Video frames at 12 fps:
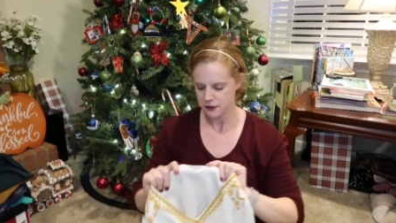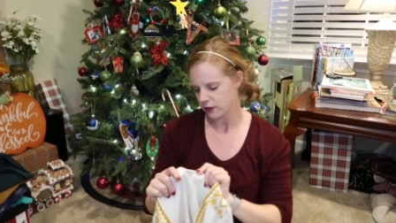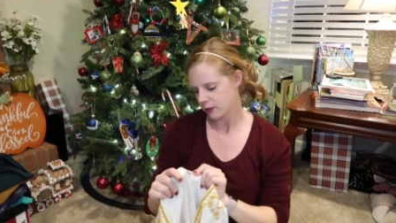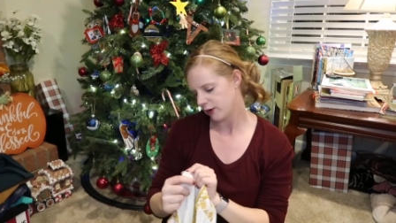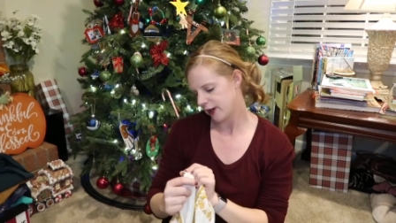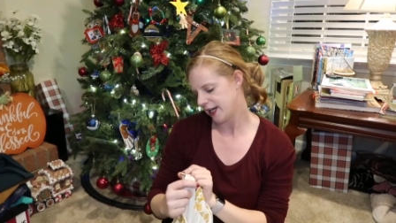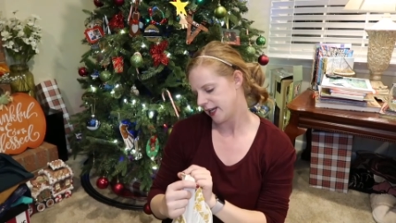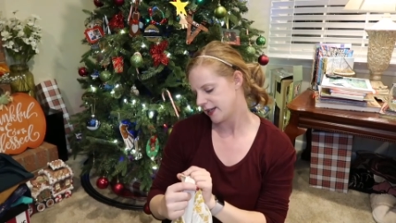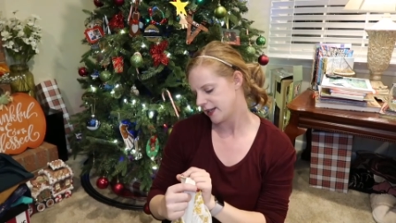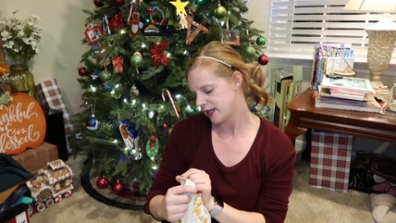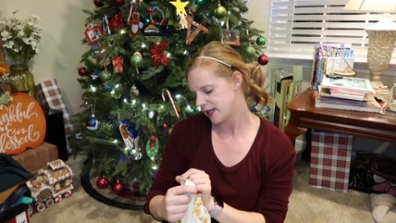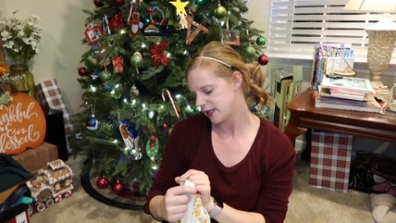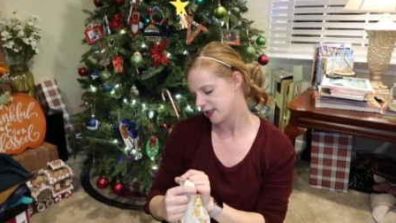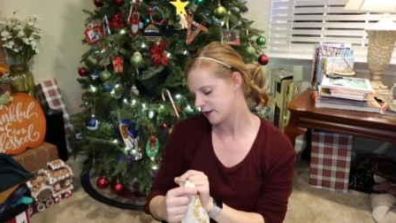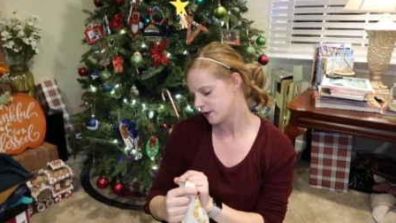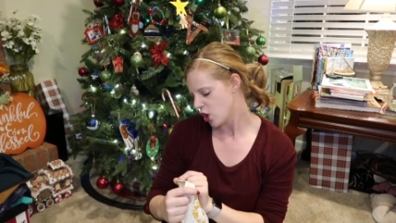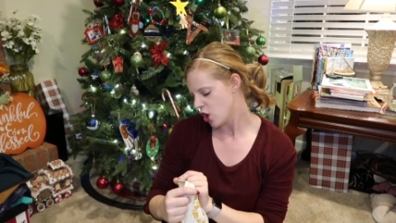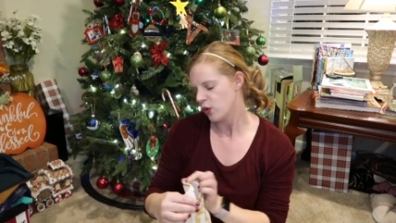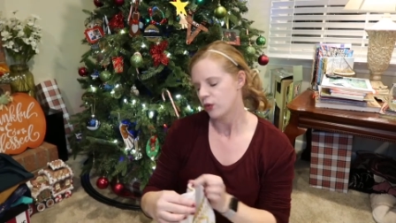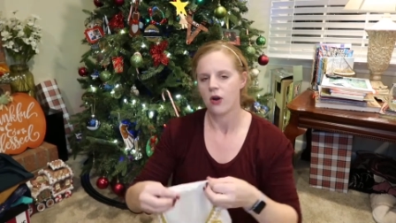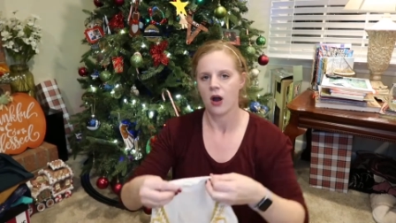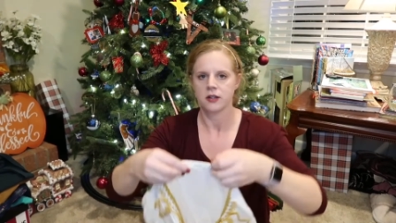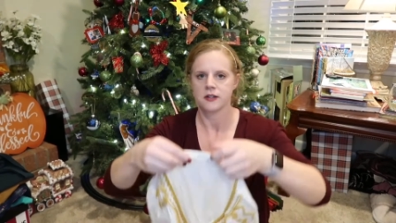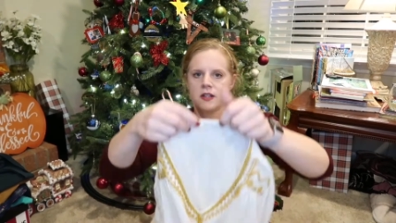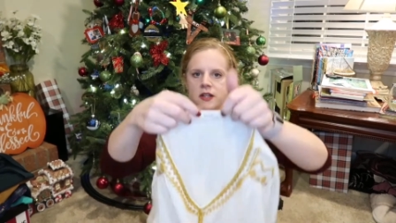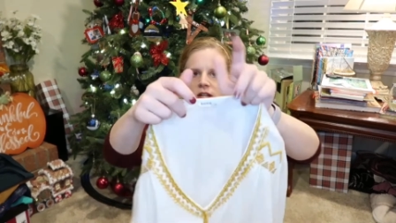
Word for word: So the brand is Roxan